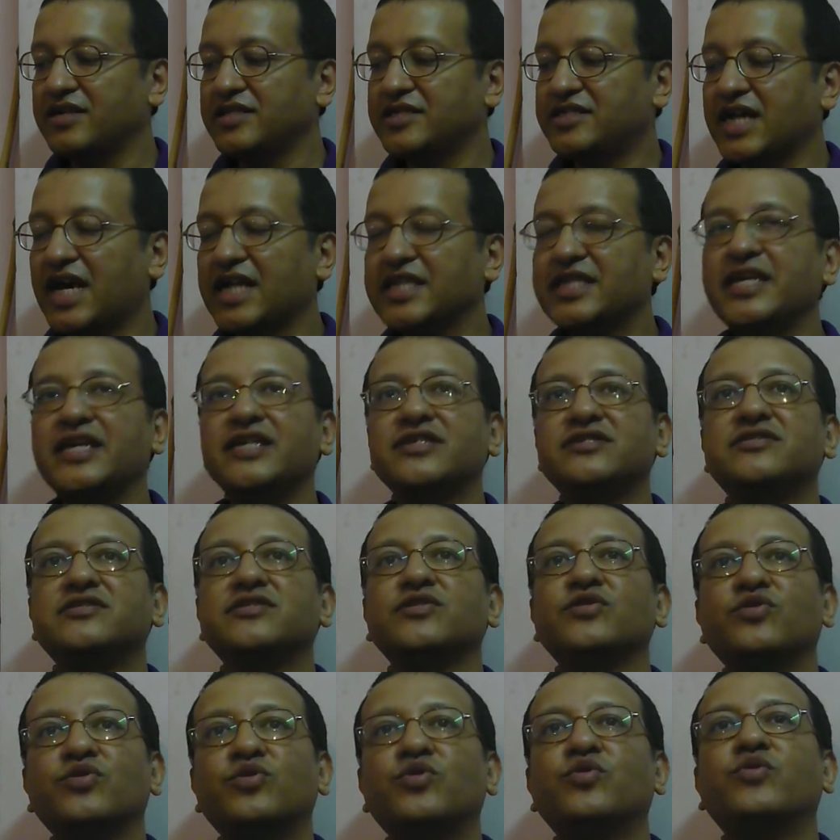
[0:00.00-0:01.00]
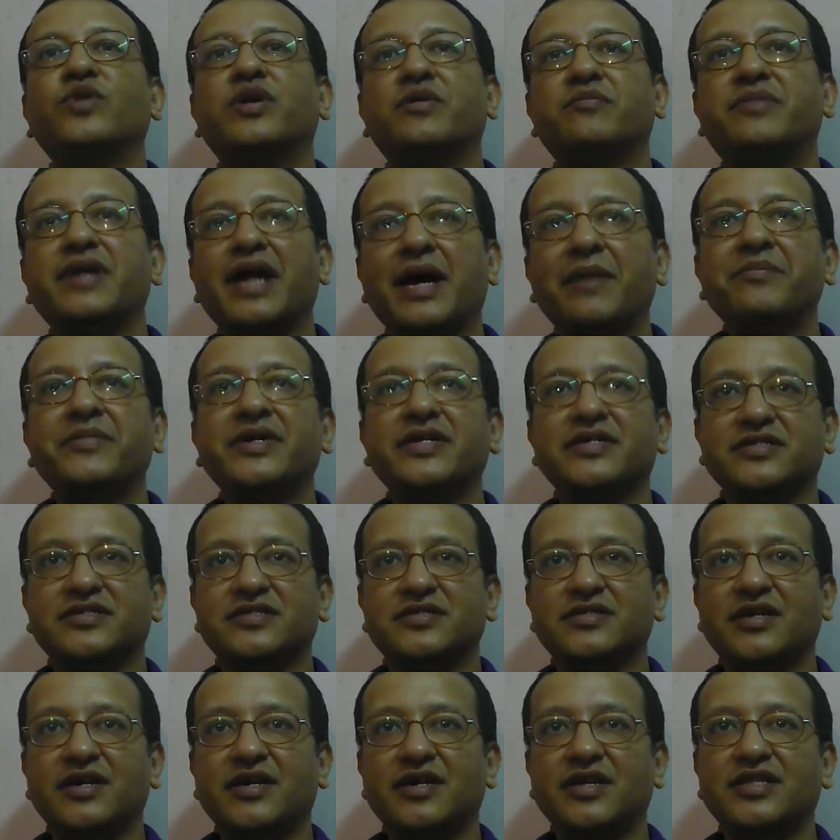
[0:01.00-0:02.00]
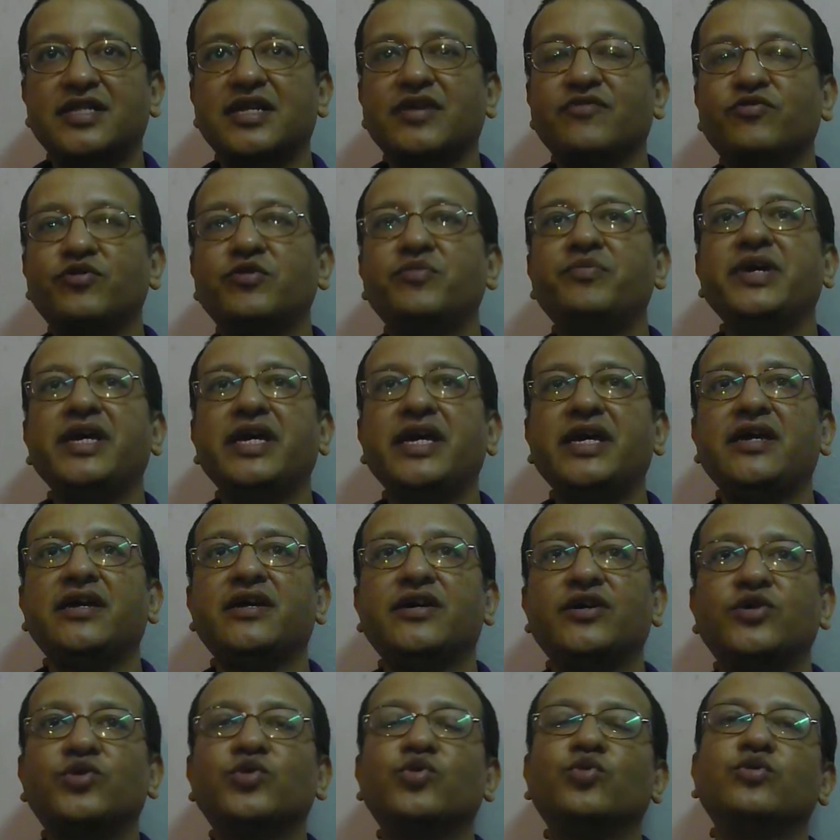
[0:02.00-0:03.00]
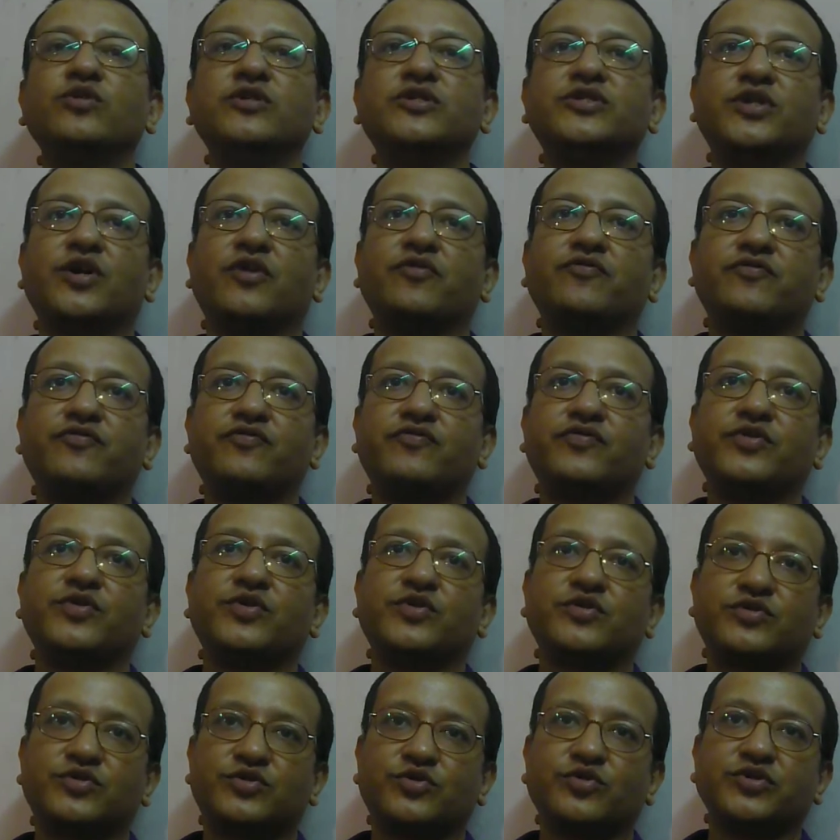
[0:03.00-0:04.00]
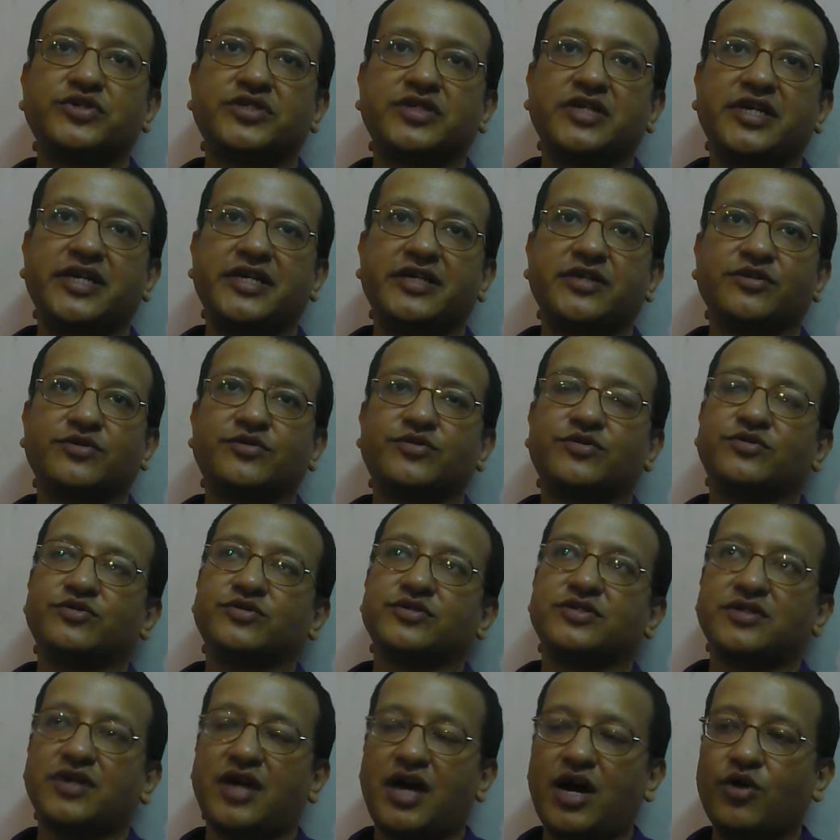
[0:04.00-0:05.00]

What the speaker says: jatis who were Brahmins, there would be rules of social intercourse,